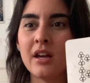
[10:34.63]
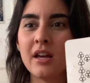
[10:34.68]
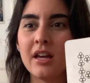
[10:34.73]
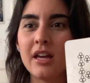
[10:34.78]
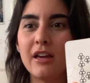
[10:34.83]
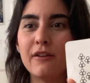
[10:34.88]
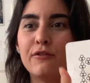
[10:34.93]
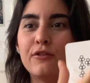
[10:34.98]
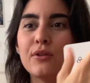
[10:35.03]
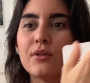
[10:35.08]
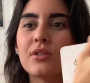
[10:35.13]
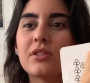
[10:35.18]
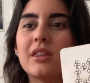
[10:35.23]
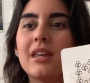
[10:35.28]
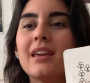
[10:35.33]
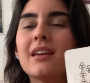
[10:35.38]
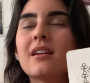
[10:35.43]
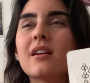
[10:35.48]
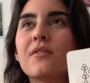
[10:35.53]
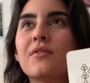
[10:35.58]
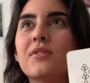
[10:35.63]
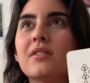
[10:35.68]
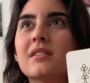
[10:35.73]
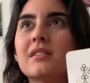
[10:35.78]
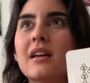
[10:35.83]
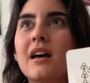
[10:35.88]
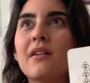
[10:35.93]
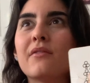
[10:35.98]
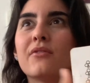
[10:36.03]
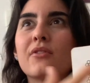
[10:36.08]
If you think of the
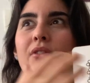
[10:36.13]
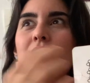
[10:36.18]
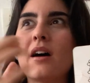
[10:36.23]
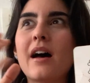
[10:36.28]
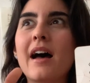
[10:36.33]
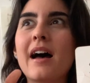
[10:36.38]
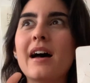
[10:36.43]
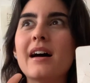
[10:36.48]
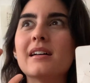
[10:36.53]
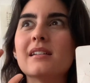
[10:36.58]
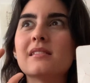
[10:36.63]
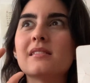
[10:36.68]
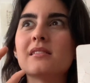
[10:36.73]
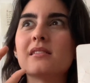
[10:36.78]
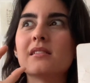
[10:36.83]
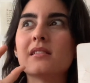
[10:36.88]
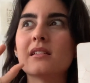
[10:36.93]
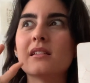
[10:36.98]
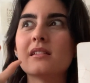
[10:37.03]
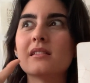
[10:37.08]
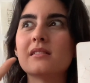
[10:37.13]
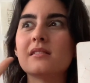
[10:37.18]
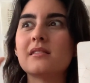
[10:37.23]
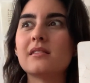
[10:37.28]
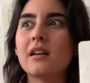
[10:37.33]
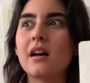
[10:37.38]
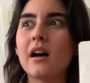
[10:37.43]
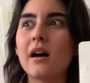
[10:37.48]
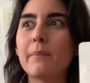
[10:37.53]
devil as this